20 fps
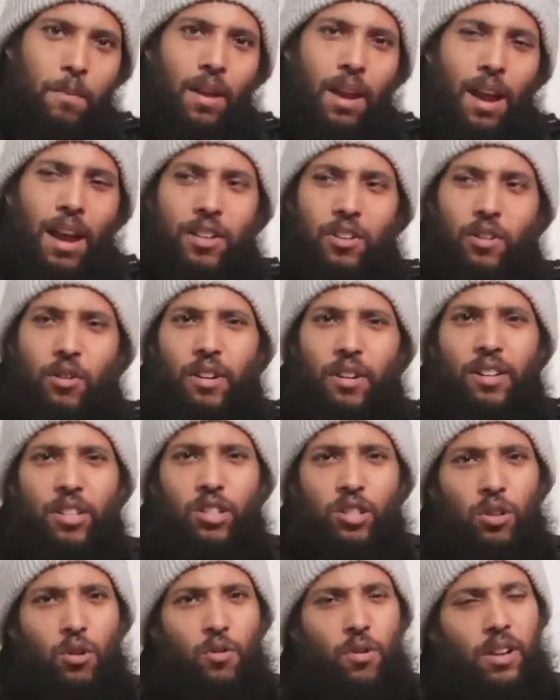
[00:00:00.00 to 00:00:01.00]
and you're
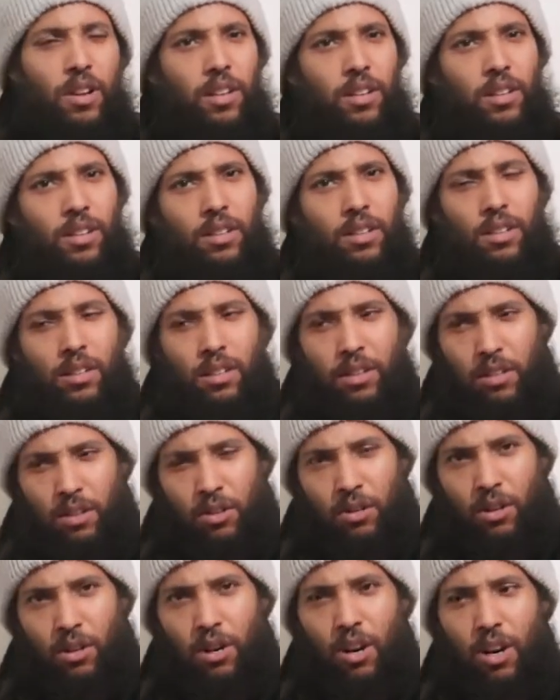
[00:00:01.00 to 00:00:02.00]
insulting
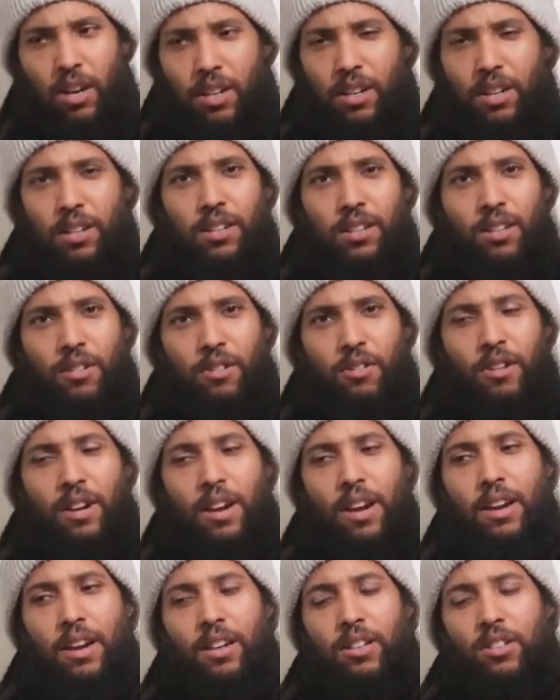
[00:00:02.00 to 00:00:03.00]
God, the
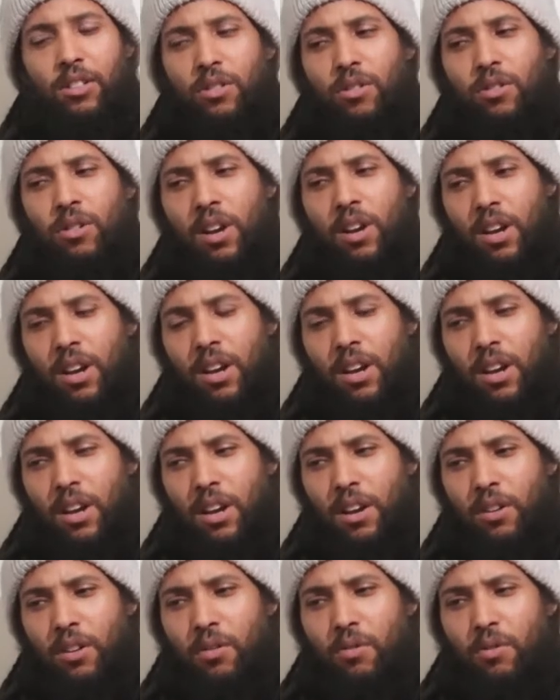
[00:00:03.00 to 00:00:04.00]
Creator. So,
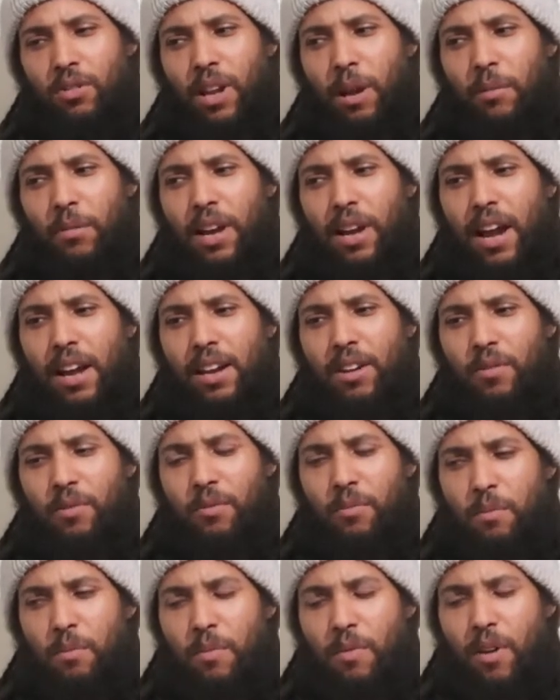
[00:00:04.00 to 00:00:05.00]
them kind
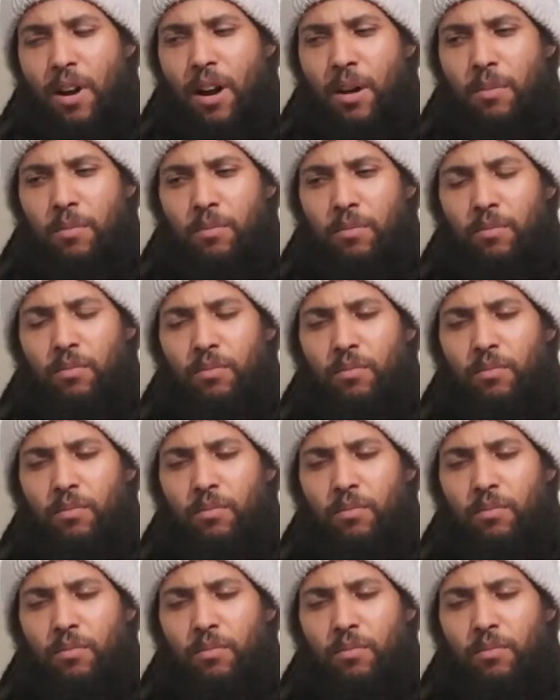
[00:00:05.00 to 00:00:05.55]
of